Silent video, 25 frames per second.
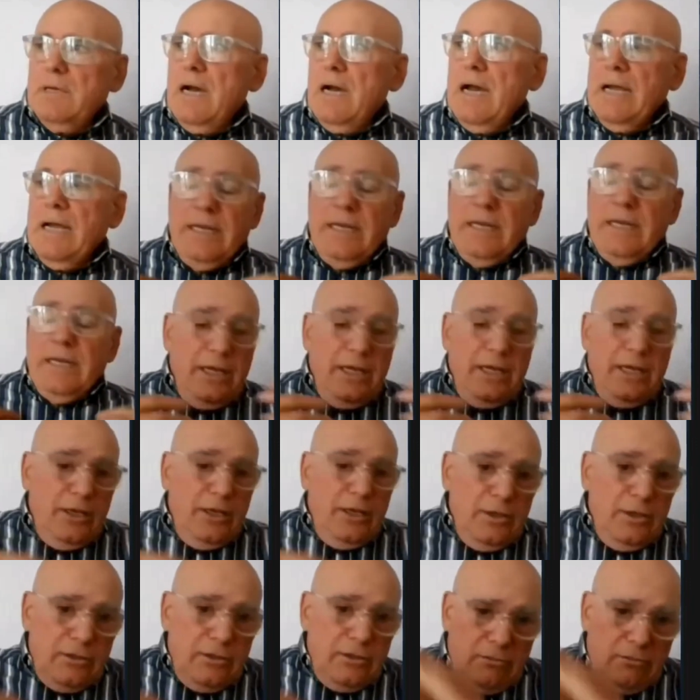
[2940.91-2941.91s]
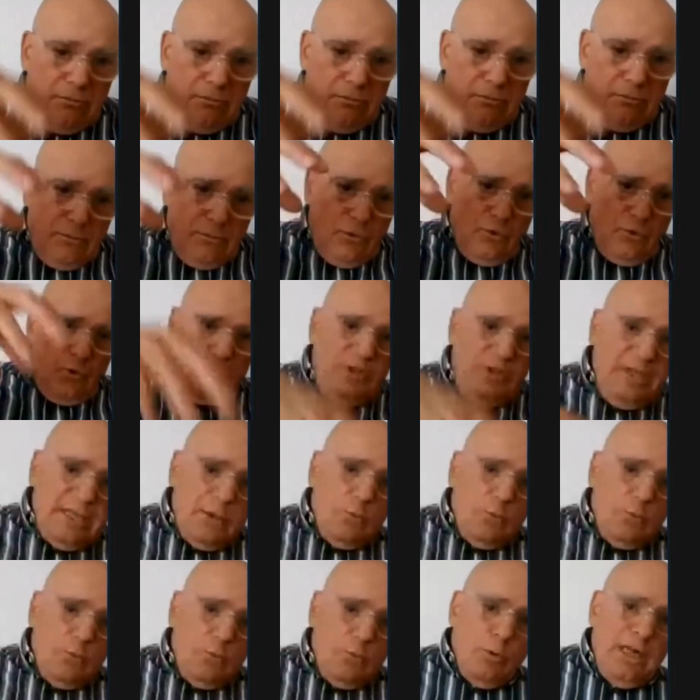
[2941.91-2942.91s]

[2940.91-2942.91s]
I need to dig a well